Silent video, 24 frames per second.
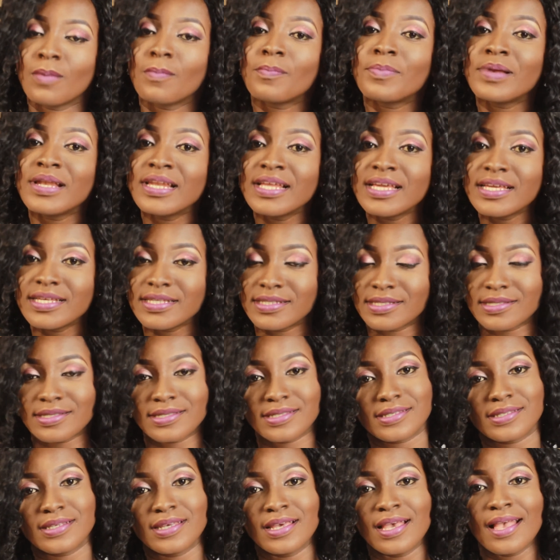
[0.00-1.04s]

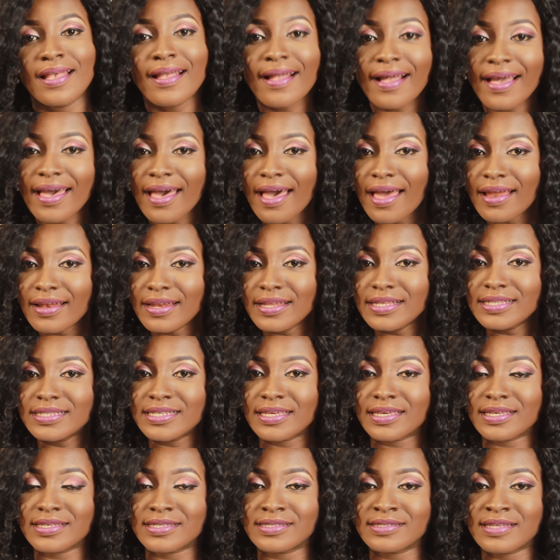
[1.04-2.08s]
please kindly
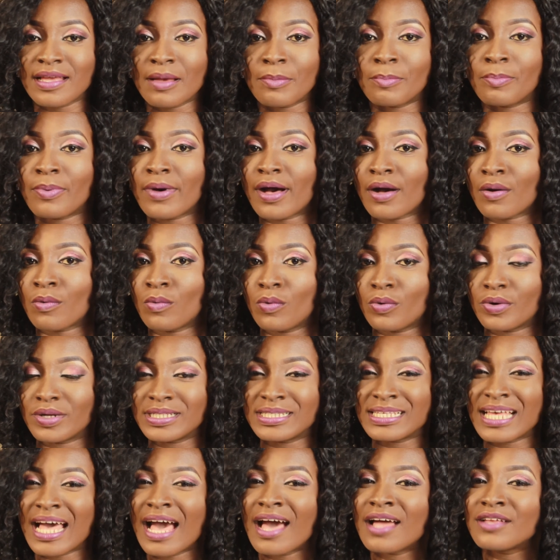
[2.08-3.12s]
take a step
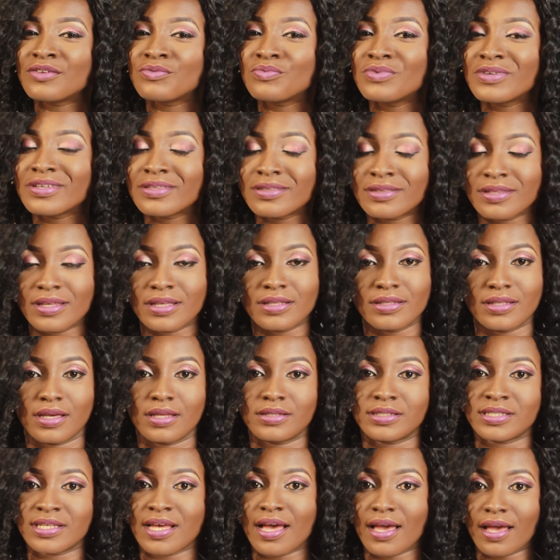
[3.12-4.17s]
backwards and rethink the
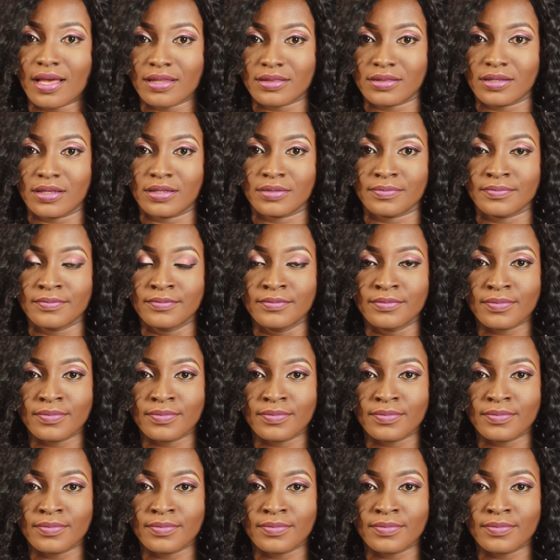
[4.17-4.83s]
entire thing.